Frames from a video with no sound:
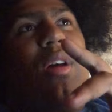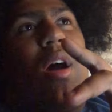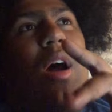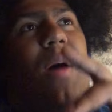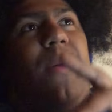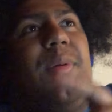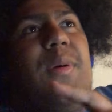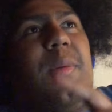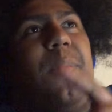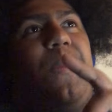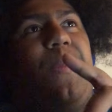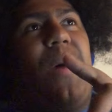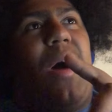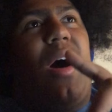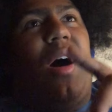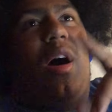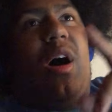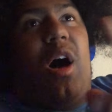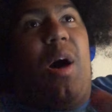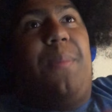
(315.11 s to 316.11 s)
I'm gonna
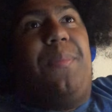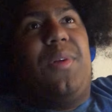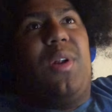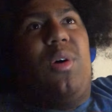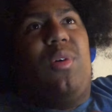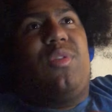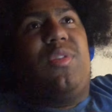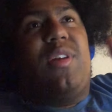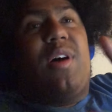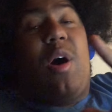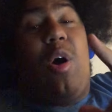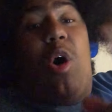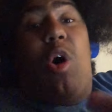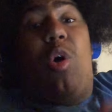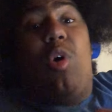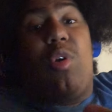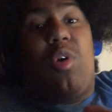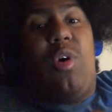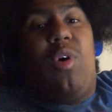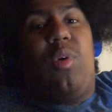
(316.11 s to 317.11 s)
uh, upload the
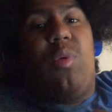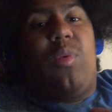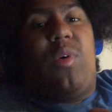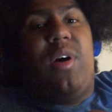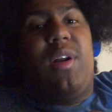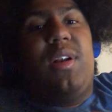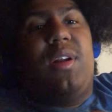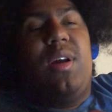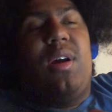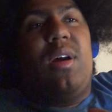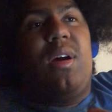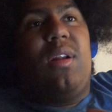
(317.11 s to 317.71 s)
old old one.